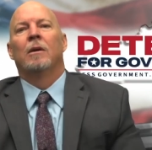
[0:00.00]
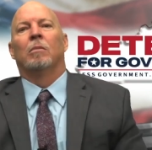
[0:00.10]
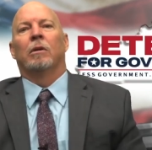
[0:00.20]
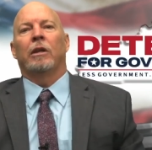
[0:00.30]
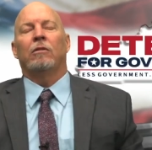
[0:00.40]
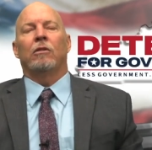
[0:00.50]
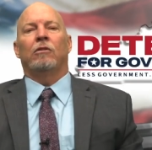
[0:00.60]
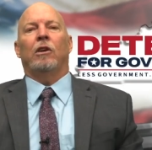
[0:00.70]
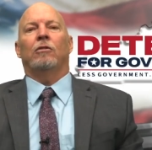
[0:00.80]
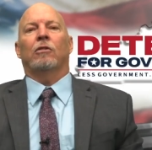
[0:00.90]
believes in
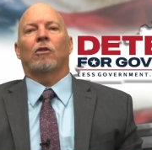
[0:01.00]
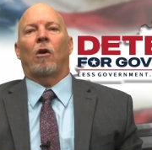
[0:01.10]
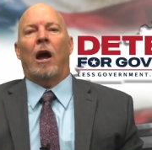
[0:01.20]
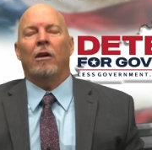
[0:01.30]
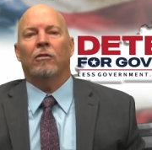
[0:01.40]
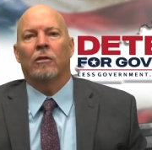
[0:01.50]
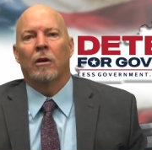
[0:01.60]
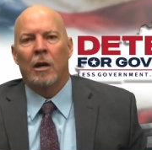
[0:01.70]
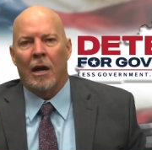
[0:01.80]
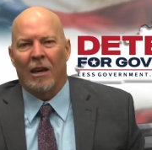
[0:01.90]
Jesus Christ,
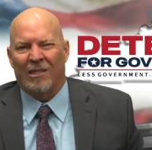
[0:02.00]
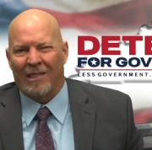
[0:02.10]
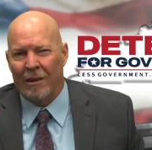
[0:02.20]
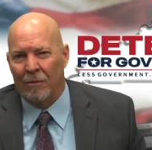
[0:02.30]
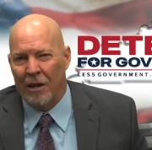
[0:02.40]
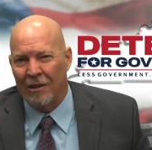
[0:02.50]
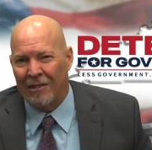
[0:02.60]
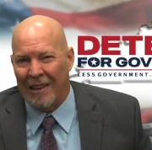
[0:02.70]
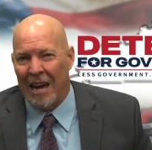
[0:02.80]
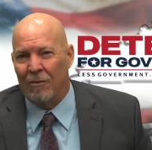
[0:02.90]
has lived his
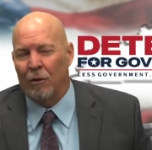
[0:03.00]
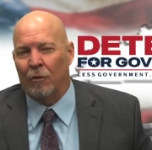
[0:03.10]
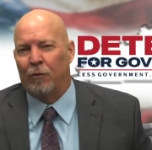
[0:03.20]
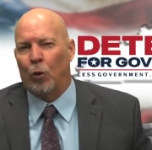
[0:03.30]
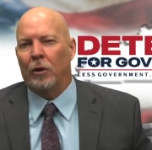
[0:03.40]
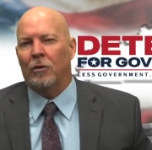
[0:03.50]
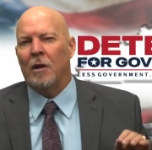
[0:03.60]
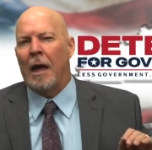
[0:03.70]
life to the fullest